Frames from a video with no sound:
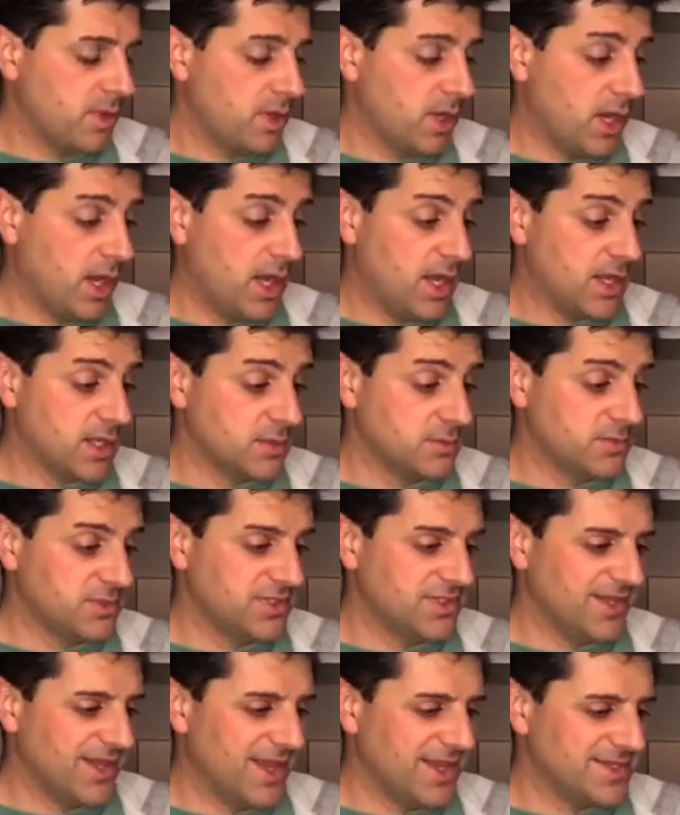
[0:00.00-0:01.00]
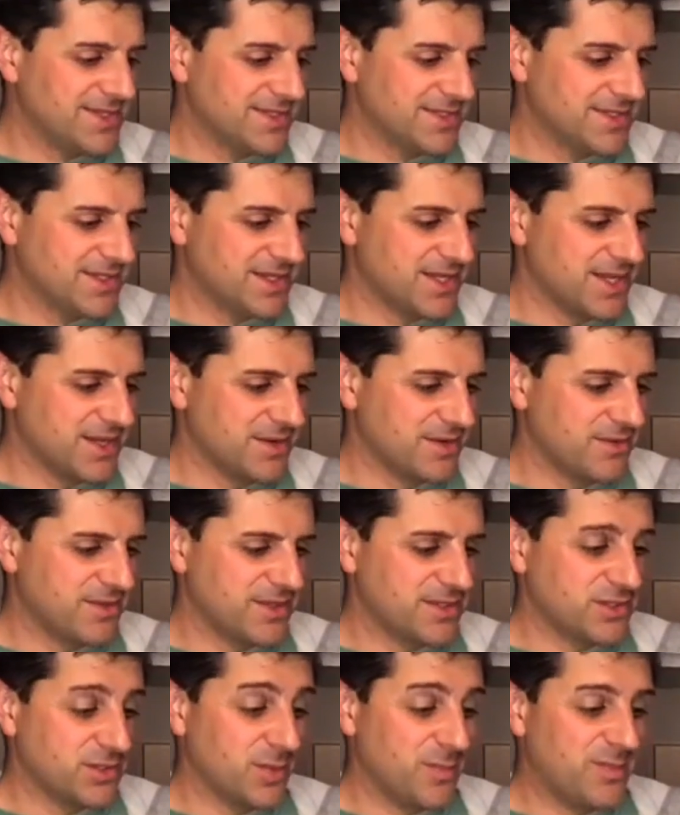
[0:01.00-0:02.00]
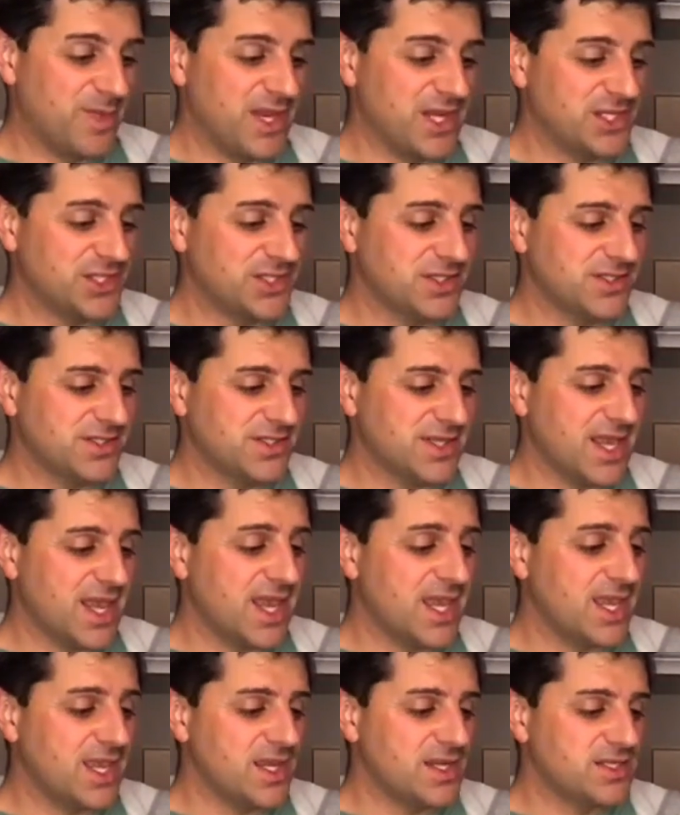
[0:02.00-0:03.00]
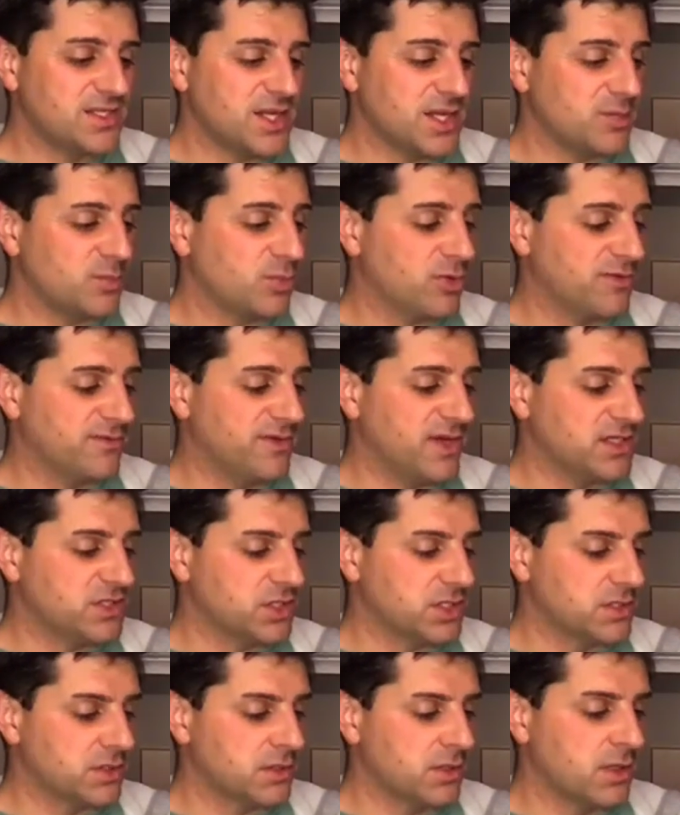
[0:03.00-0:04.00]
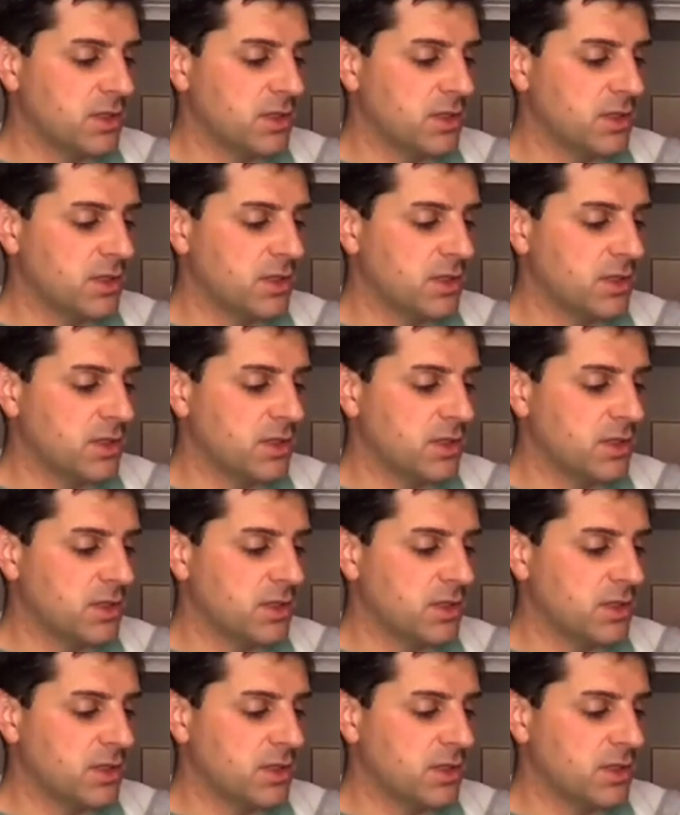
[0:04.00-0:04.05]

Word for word: I am delighted to hear that your patient's age and profession